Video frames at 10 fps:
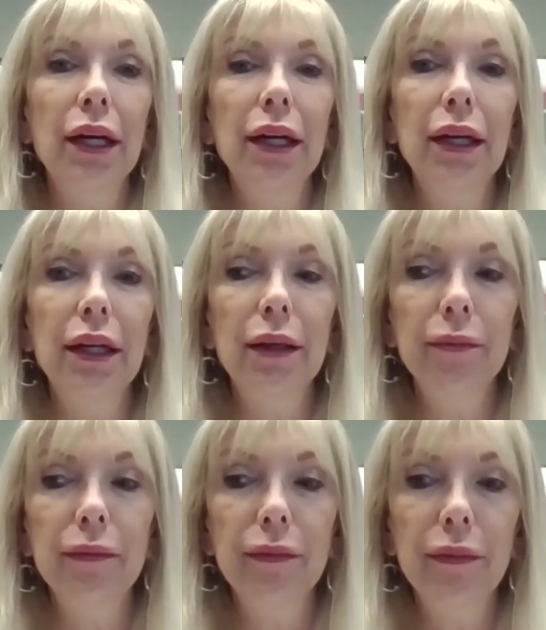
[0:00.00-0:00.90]

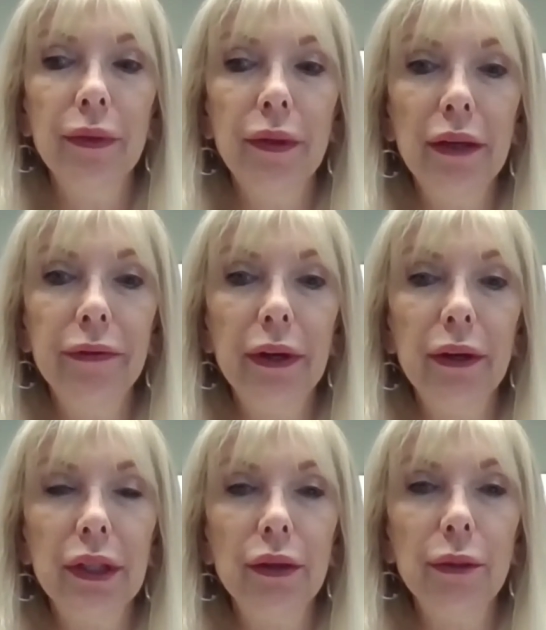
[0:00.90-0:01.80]
um, they
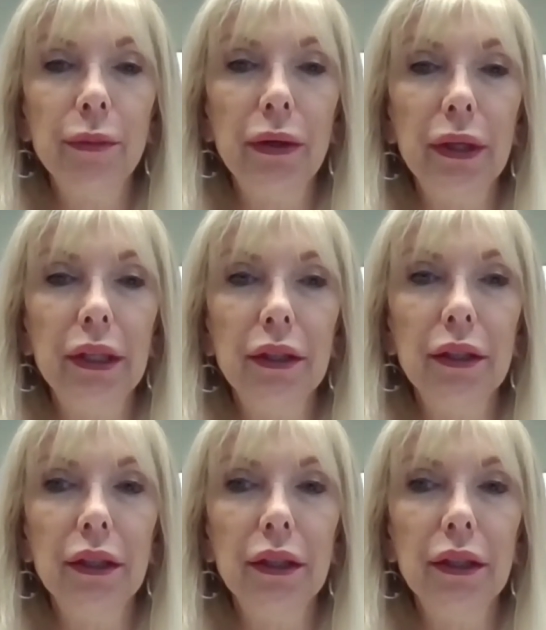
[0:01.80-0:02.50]
found out about it